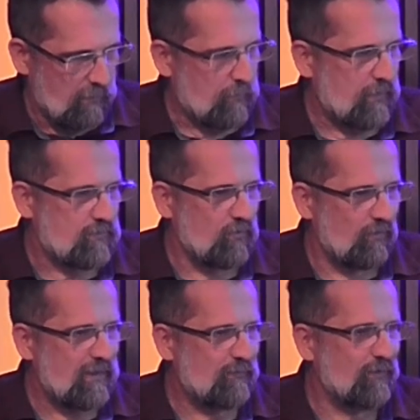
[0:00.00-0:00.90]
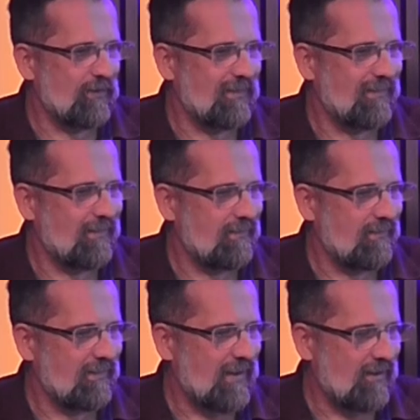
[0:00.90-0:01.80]
But it's not even that
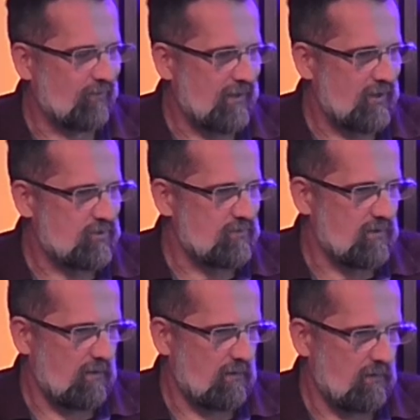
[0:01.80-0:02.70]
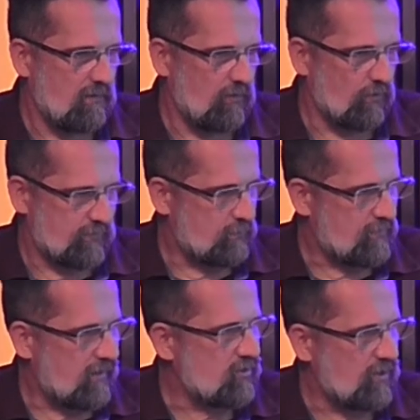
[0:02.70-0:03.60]
the allegations are not
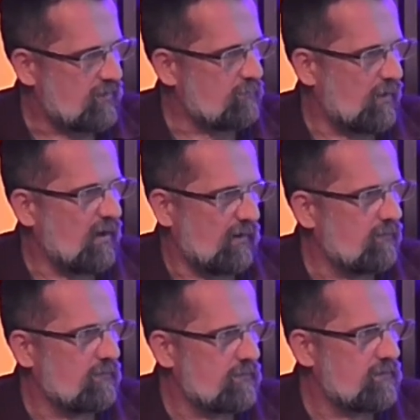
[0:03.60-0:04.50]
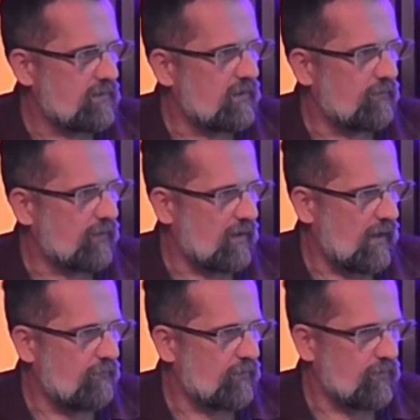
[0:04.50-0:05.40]
substantiated by significant
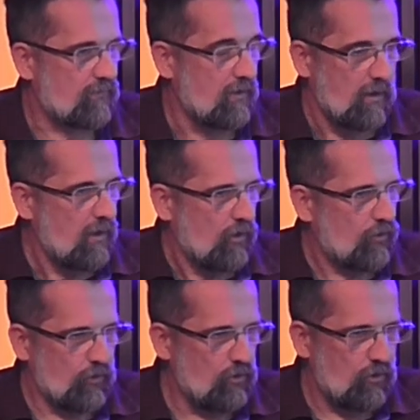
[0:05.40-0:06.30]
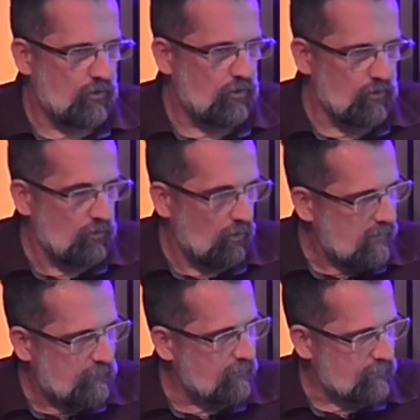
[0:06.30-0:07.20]
evidence. They're not
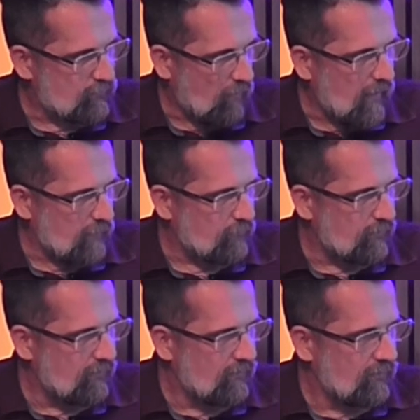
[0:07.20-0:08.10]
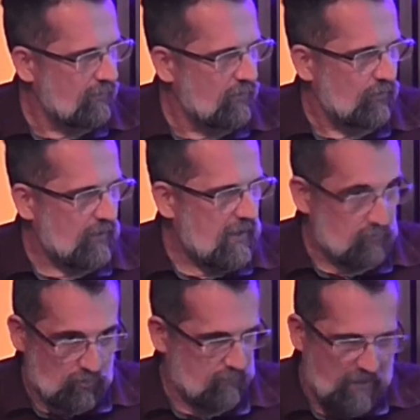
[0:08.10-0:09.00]
even described.
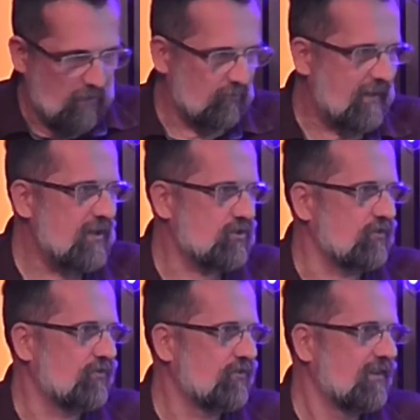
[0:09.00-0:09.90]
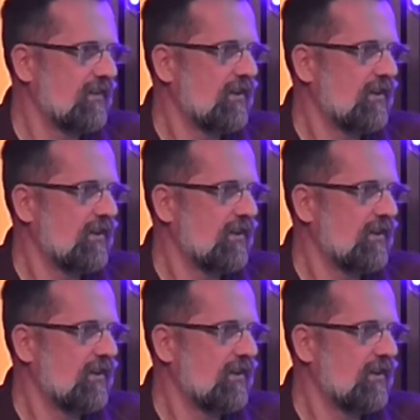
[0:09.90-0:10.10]
It's just allegations.